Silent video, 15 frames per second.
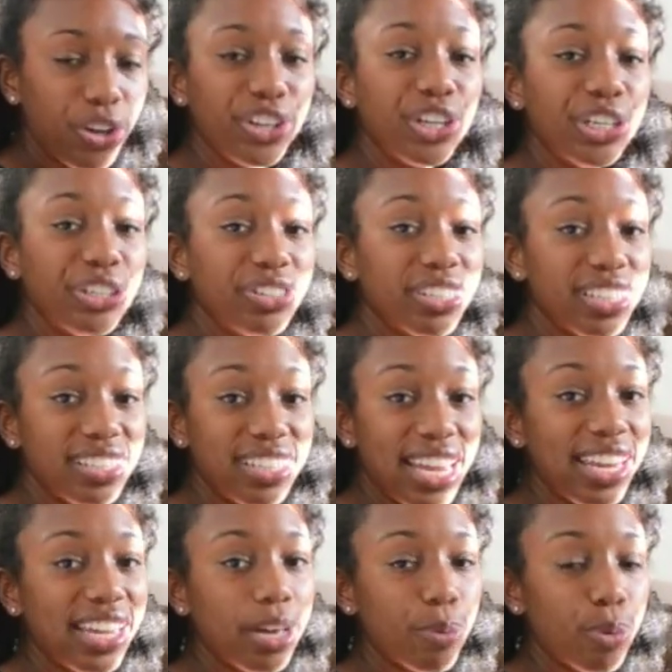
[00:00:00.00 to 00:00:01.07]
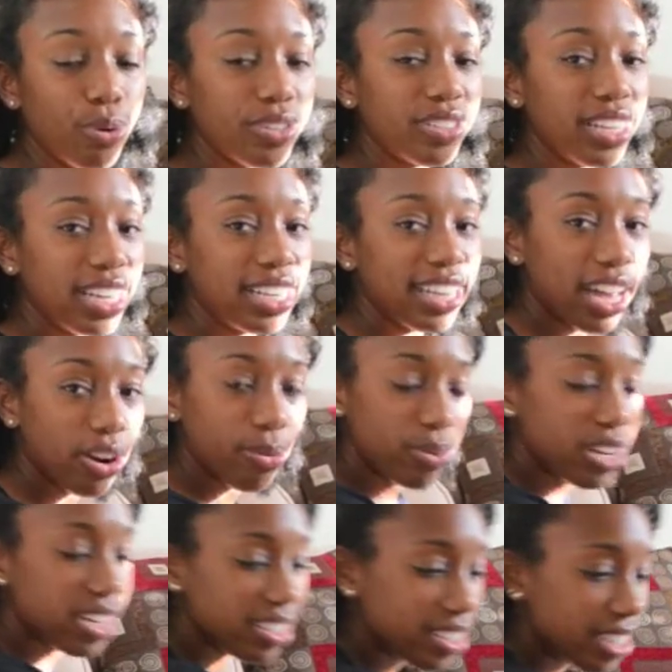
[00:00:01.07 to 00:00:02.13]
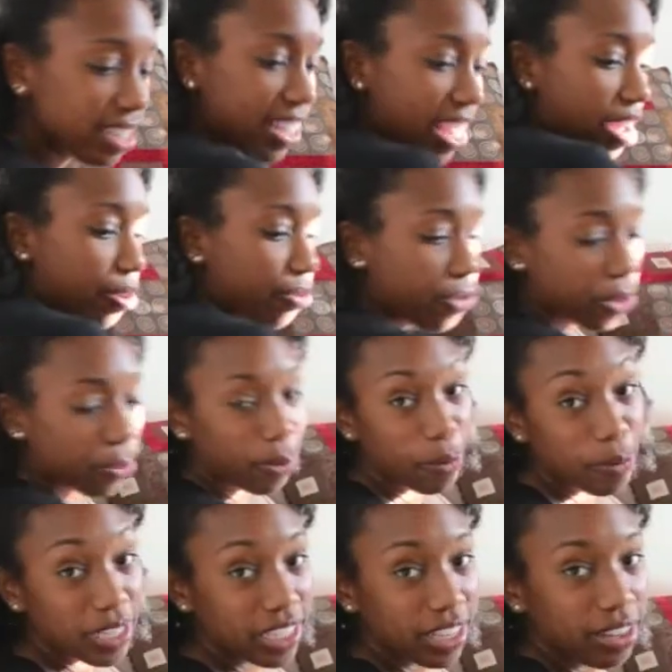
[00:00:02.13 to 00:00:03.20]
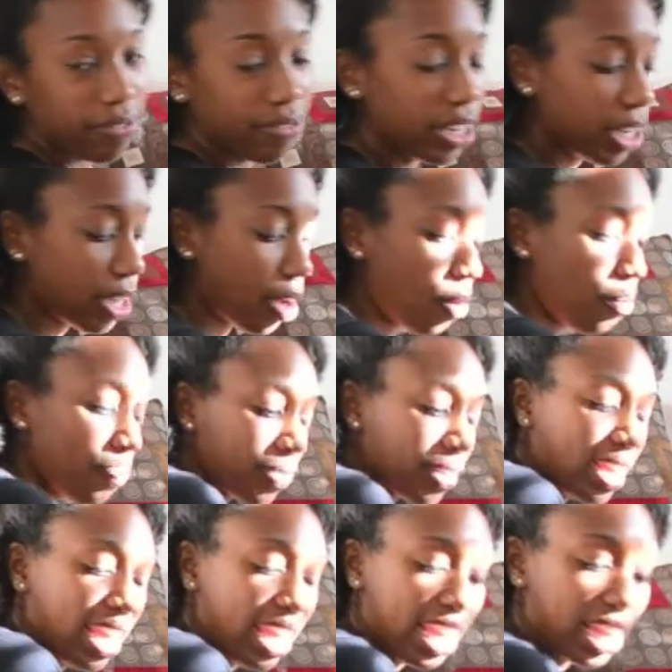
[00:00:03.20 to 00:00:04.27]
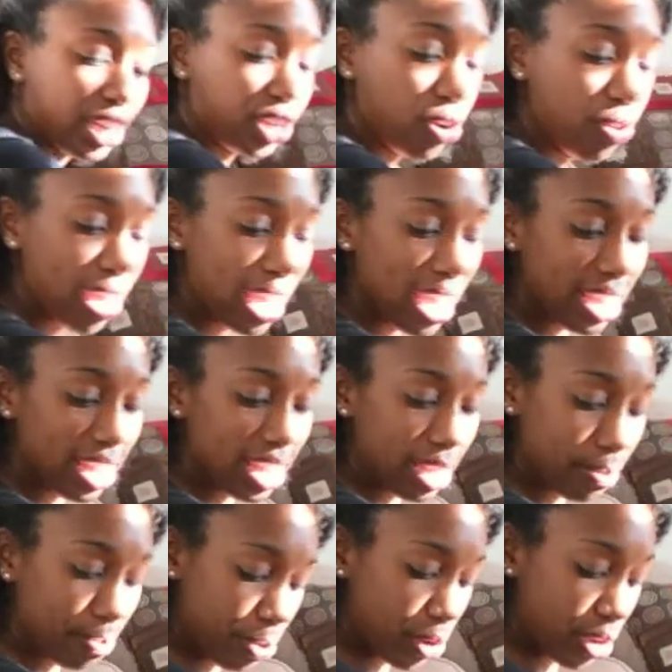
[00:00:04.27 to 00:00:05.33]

You can do this standing up or sitting down. I'm going to sit down for the purposes of the video. And go ahead and